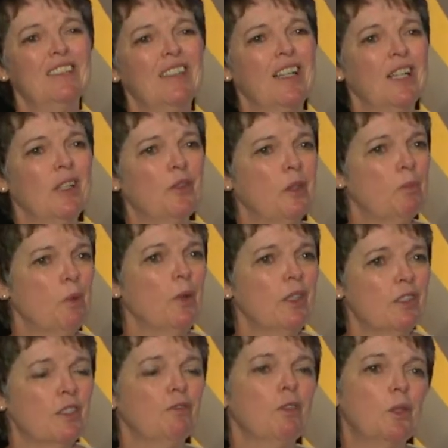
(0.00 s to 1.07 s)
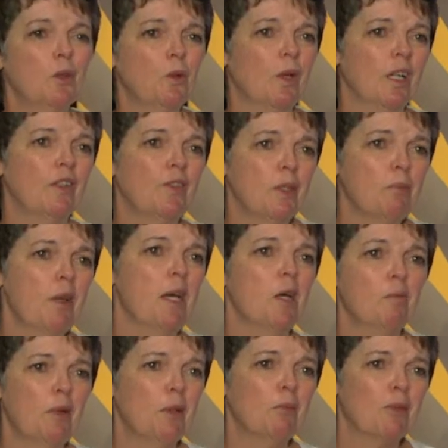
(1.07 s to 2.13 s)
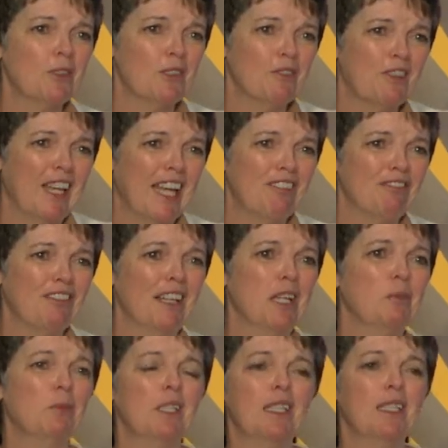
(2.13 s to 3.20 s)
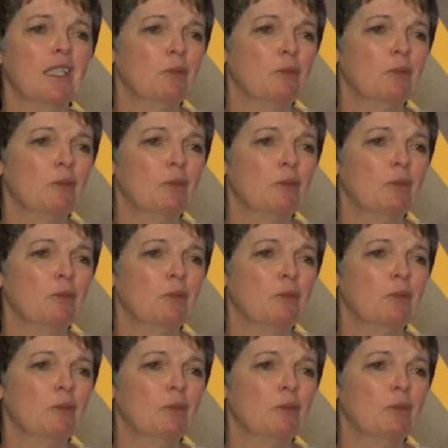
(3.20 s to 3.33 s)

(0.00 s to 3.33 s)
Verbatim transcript: uh, the points of view of the male members of that family.